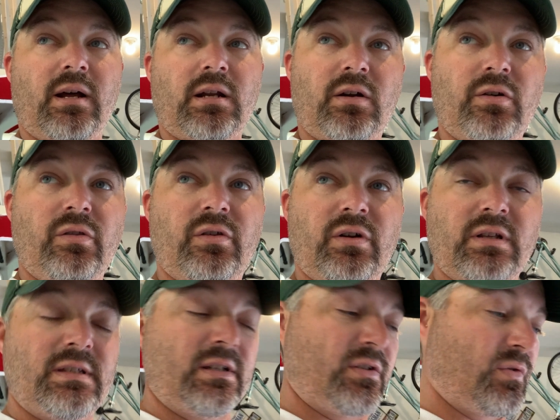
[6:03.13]

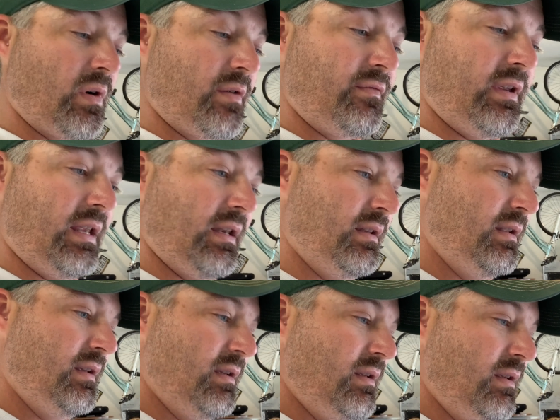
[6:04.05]
136 square feet
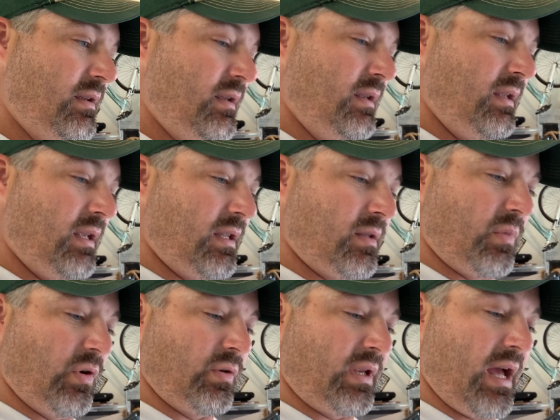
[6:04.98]
in the
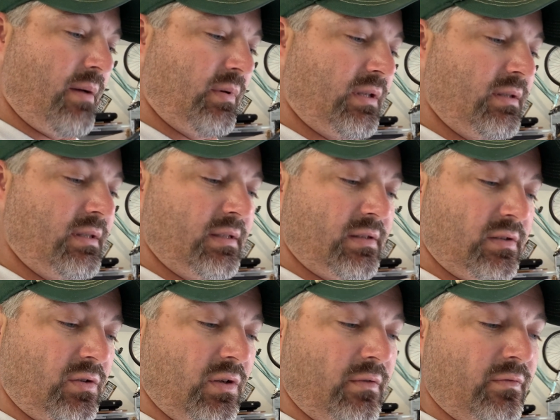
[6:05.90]
boat cabin. This is
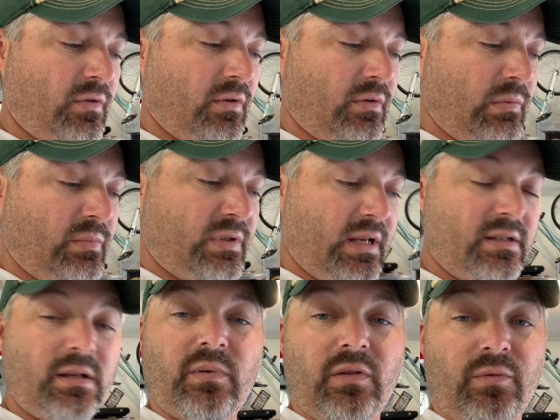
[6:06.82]
good for a room size
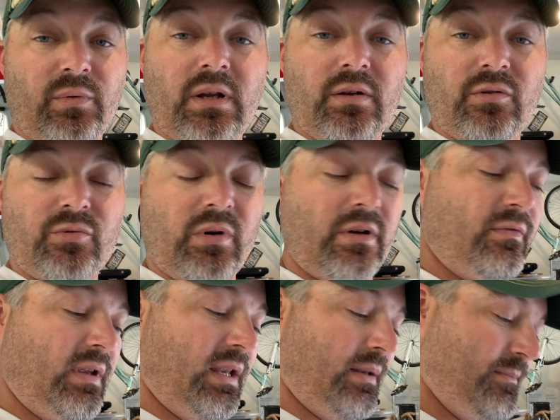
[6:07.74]
up to 300 square
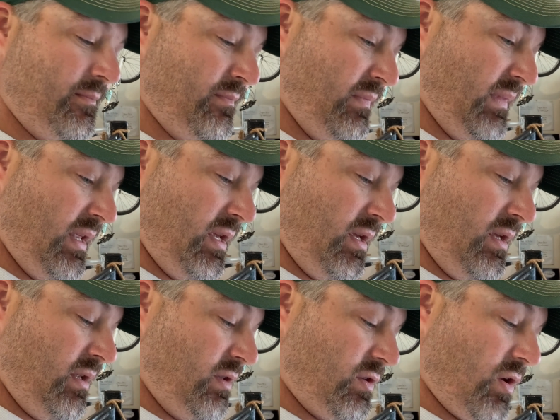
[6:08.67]
feet.
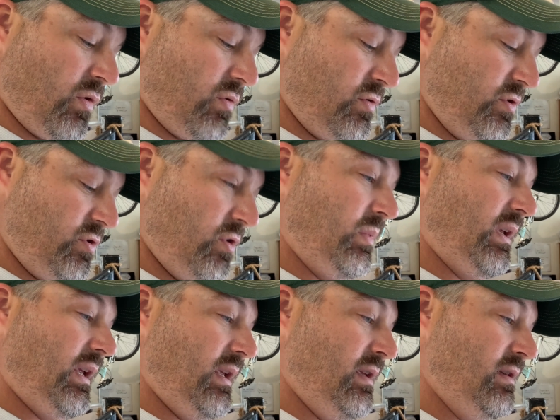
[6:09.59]
So should
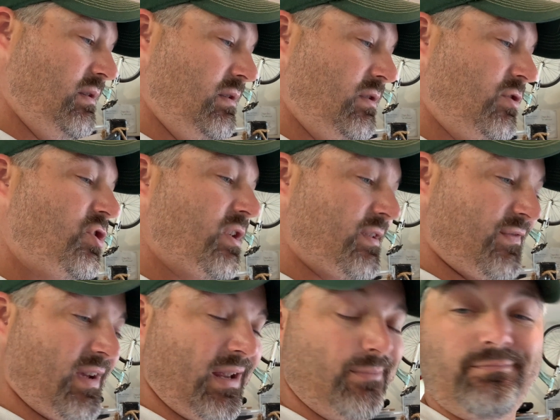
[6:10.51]
be just
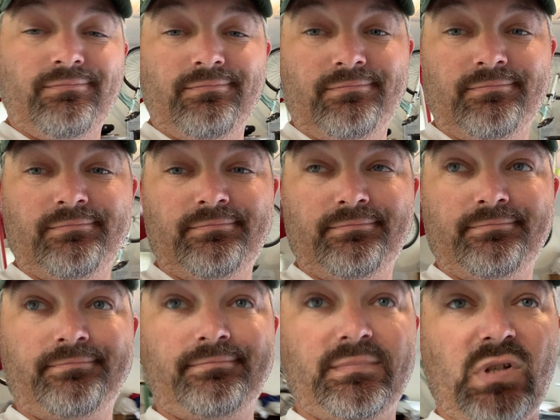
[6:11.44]
fine.
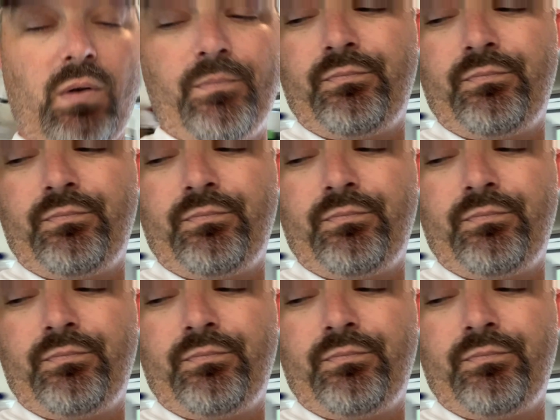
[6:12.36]
So,